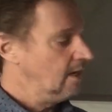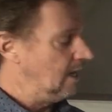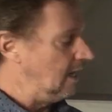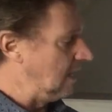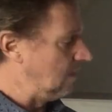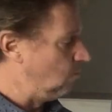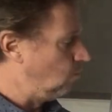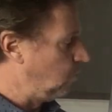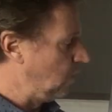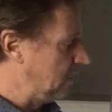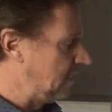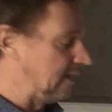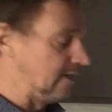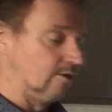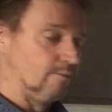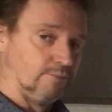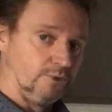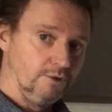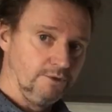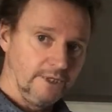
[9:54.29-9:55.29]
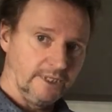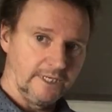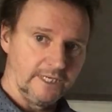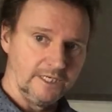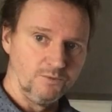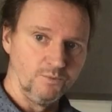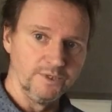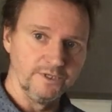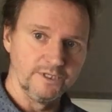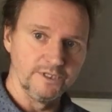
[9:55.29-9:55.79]
And when I
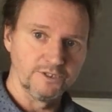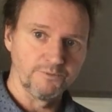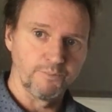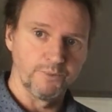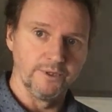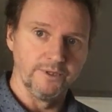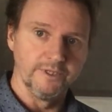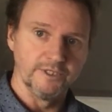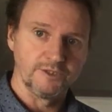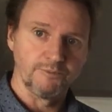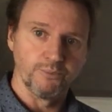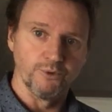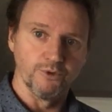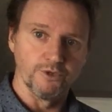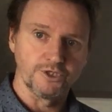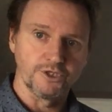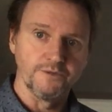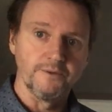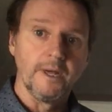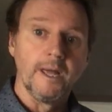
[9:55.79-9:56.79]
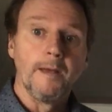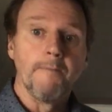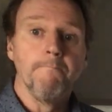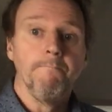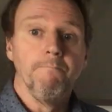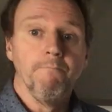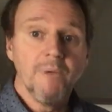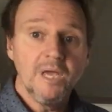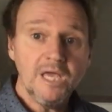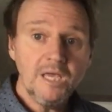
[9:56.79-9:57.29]
communicate with this person,
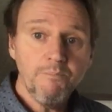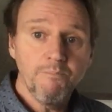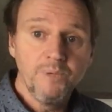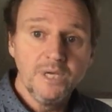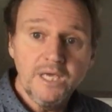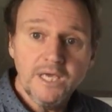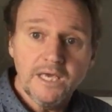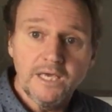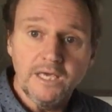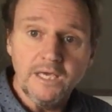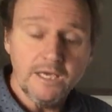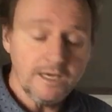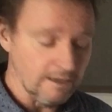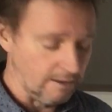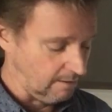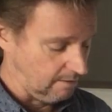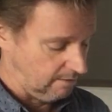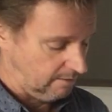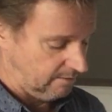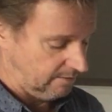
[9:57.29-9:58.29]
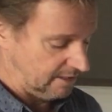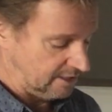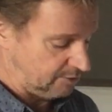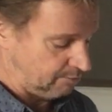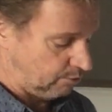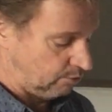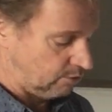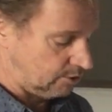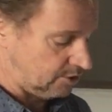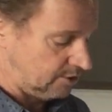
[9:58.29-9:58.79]
maybe this
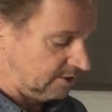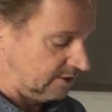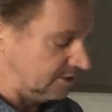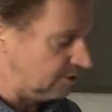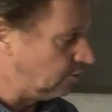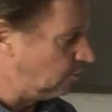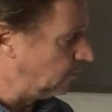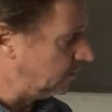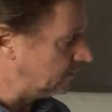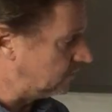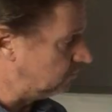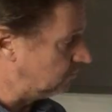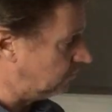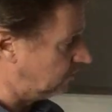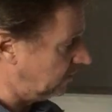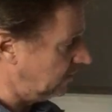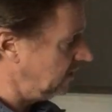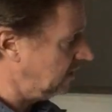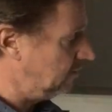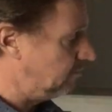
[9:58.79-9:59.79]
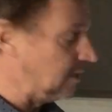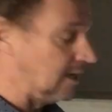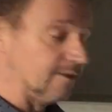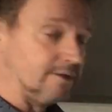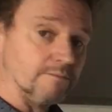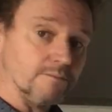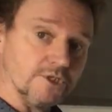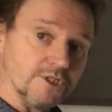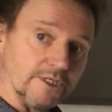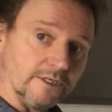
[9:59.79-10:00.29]
person is going to think about
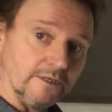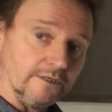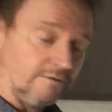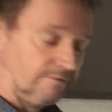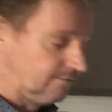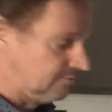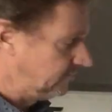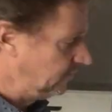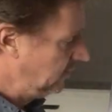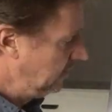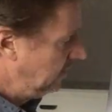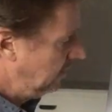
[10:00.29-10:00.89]
himself,